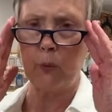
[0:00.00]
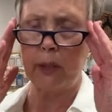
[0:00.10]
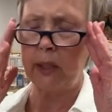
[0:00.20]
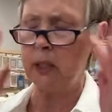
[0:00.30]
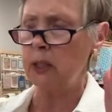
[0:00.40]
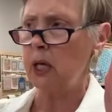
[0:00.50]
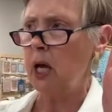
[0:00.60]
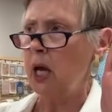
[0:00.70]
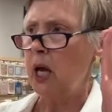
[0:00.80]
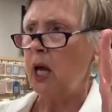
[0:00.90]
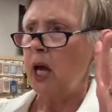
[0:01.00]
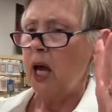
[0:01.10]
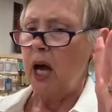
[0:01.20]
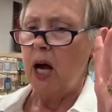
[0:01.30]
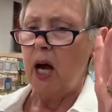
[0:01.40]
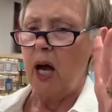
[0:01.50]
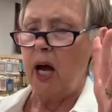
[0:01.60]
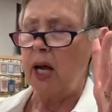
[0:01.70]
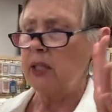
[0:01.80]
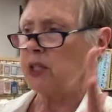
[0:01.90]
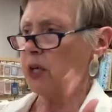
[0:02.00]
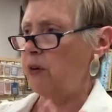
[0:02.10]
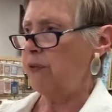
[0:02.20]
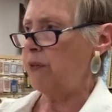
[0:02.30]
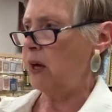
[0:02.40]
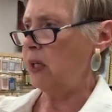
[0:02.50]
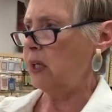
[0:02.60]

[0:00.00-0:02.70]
it is. And so finally